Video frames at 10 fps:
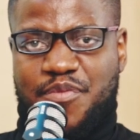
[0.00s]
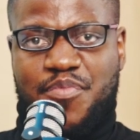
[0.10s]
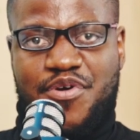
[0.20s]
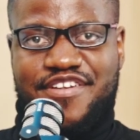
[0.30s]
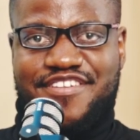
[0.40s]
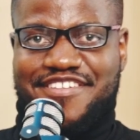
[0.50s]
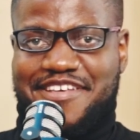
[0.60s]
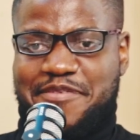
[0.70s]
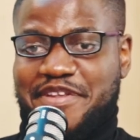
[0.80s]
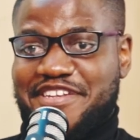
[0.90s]
upon
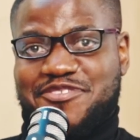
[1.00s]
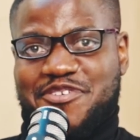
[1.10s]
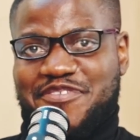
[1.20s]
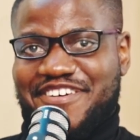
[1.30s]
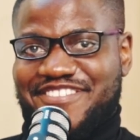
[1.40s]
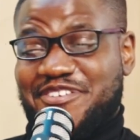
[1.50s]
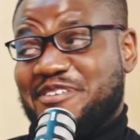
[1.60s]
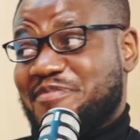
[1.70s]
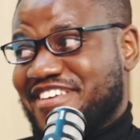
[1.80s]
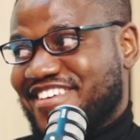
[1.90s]
the Ministry of Health. Look
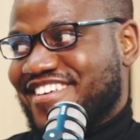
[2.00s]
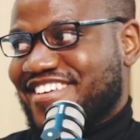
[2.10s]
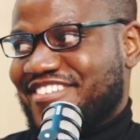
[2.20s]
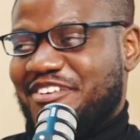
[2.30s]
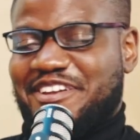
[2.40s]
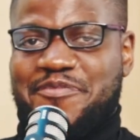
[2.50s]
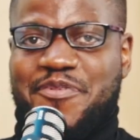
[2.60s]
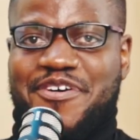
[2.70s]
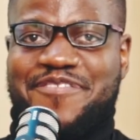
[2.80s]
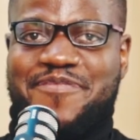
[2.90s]
at me. Calling
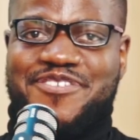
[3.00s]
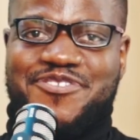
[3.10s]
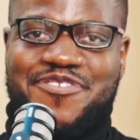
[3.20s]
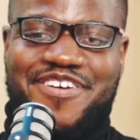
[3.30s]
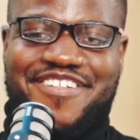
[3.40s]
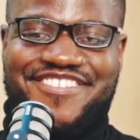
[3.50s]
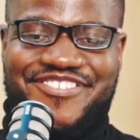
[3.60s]
upon the Ministry of Health